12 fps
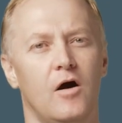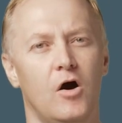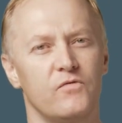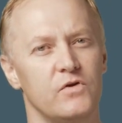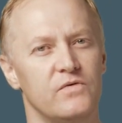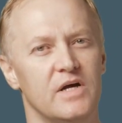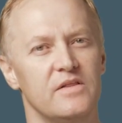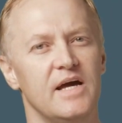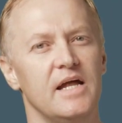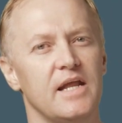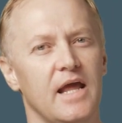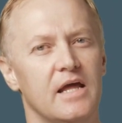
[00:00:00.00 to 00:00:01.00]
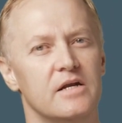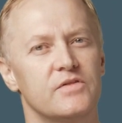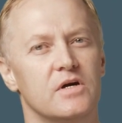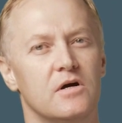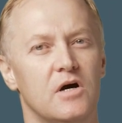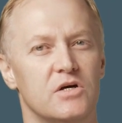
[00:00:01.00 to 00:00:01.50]
After you've done that, edit
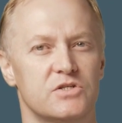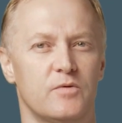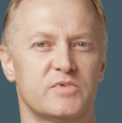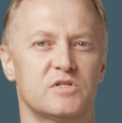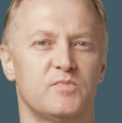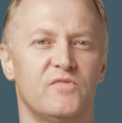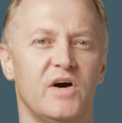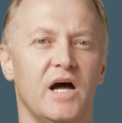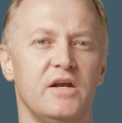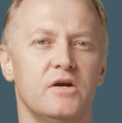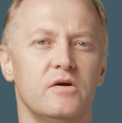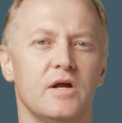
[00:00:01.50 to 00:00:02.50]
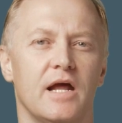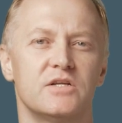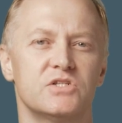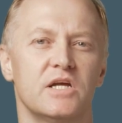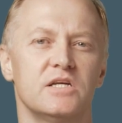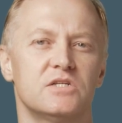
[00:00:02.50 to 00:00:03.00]
the cast options provider
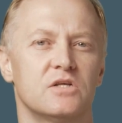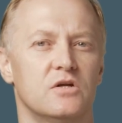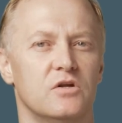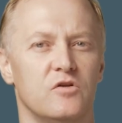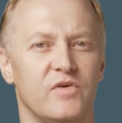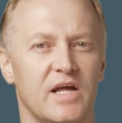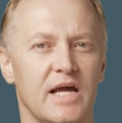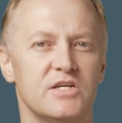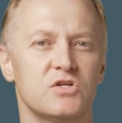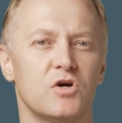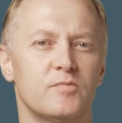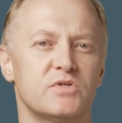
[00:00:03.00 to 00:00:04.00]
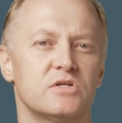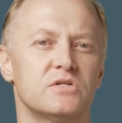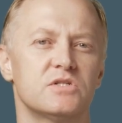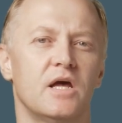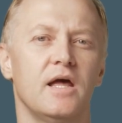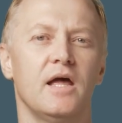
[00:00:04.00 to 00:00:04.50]
and change the notification
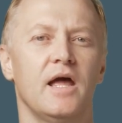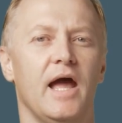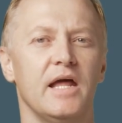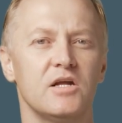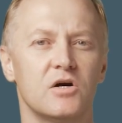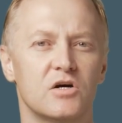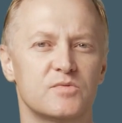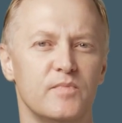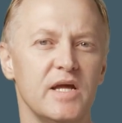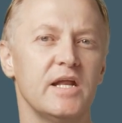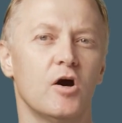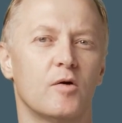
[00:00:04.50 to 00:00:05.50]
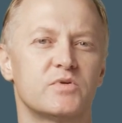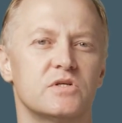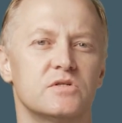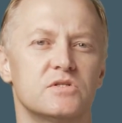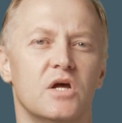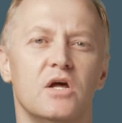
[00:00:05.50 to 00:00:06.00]
options and cast media
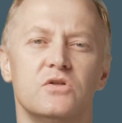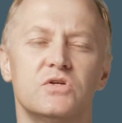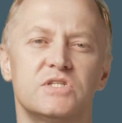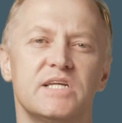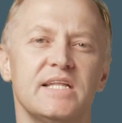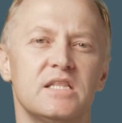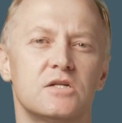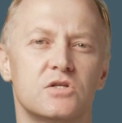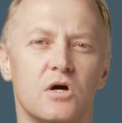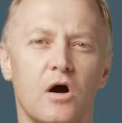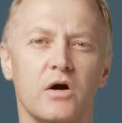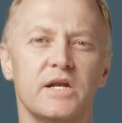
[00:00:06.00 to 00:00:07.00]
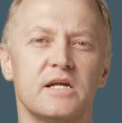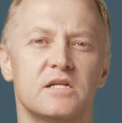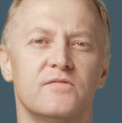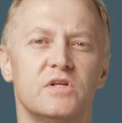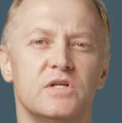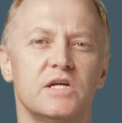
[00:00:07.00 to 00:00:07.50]
options to set the target
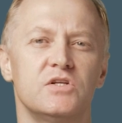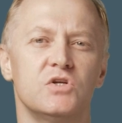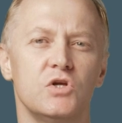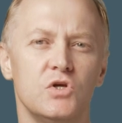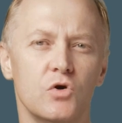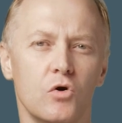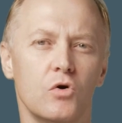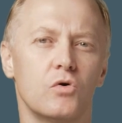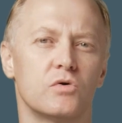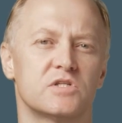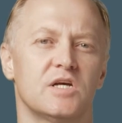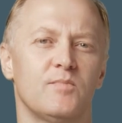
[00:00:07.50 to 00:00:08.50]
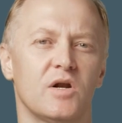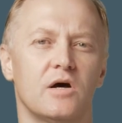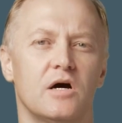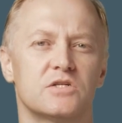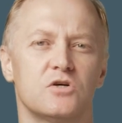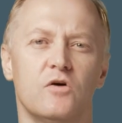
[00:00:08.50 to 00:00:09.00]
activity to your
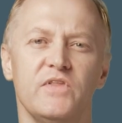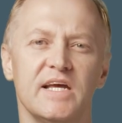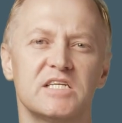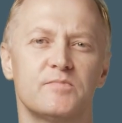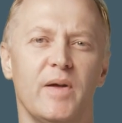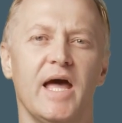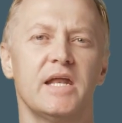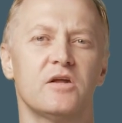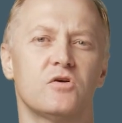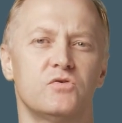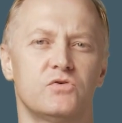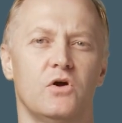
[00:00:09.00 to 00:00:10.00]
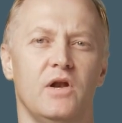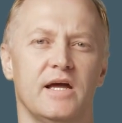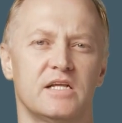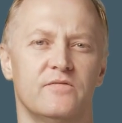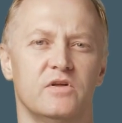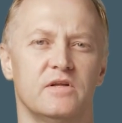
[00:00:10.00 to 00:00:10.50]
subclass of the expanded controller
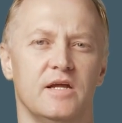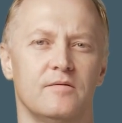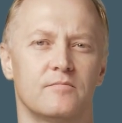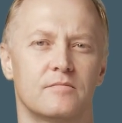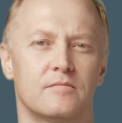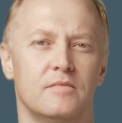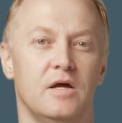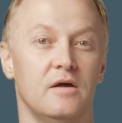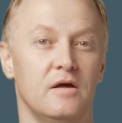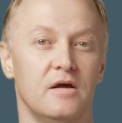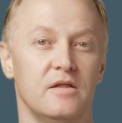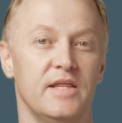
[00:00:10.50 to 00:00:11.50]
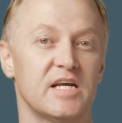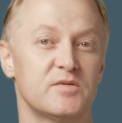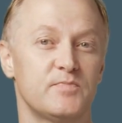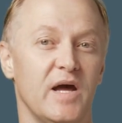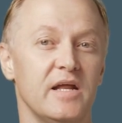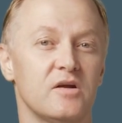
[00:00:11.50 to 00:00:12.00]
activity. The
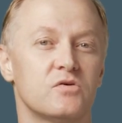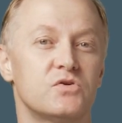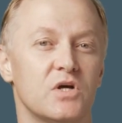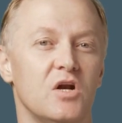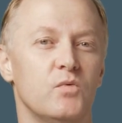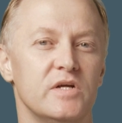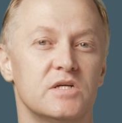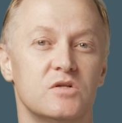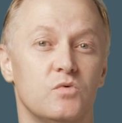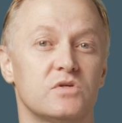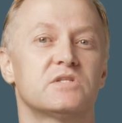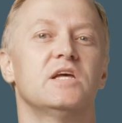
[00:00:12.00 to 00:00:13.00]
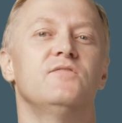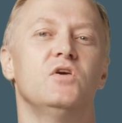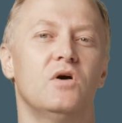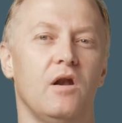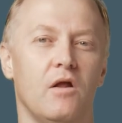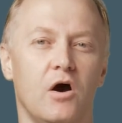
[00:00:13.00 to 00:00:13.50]
expanded controller widget will save
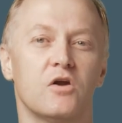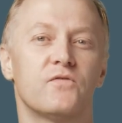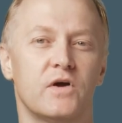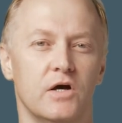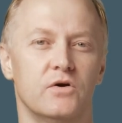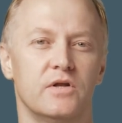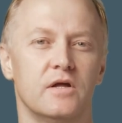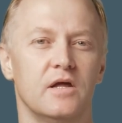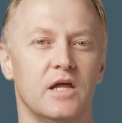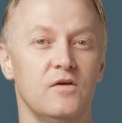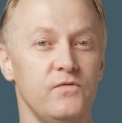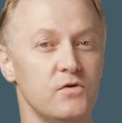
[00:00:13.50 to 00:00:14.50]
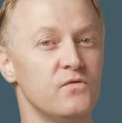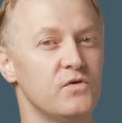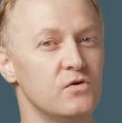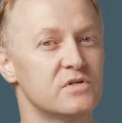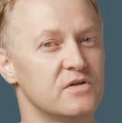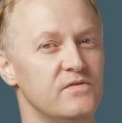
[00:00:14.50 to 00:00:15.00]
you a lot of code if you've
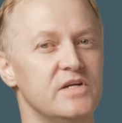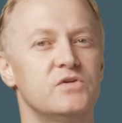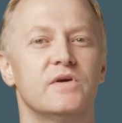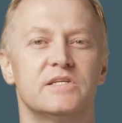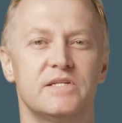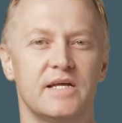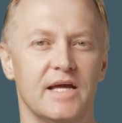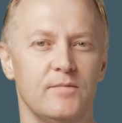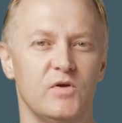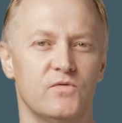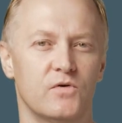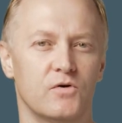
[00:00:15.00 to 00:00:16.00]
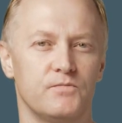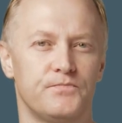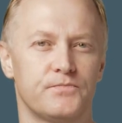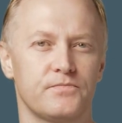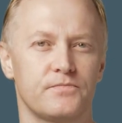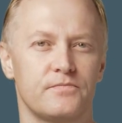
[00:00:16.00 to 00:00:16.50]
used the V2 SDK before.
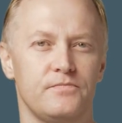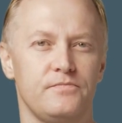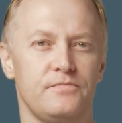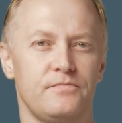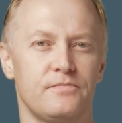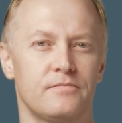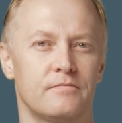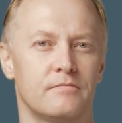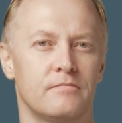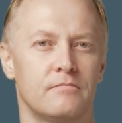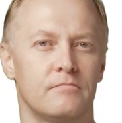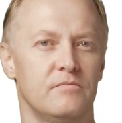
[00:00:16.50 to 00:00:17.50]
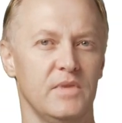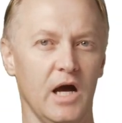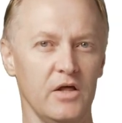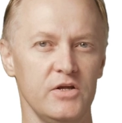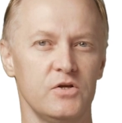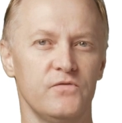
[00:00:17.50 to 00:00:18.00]

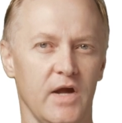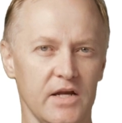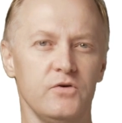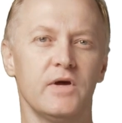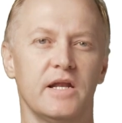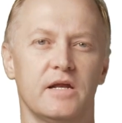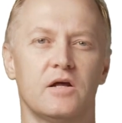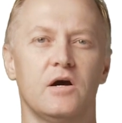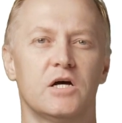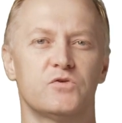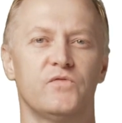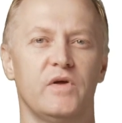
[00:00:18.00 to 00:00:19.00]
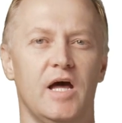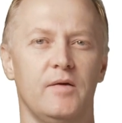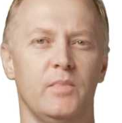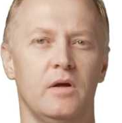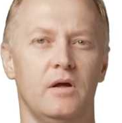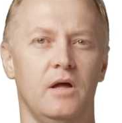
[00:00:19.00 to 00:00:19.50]
Now that you've integrated Cast with your
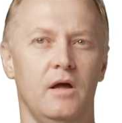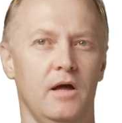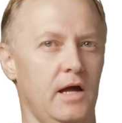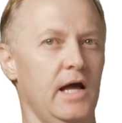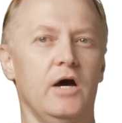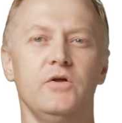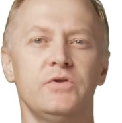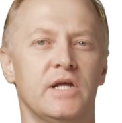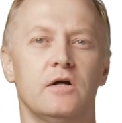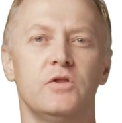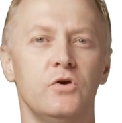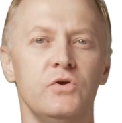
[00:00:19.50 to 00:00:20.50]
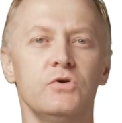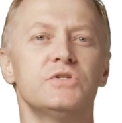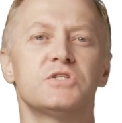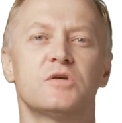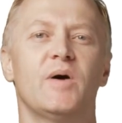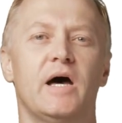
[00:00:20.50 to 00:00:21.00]
app, how do you tell your
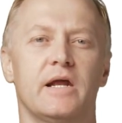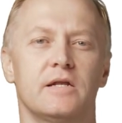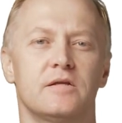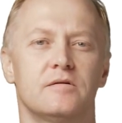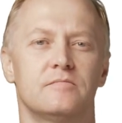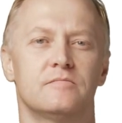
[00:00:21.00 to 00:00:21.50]
users about it?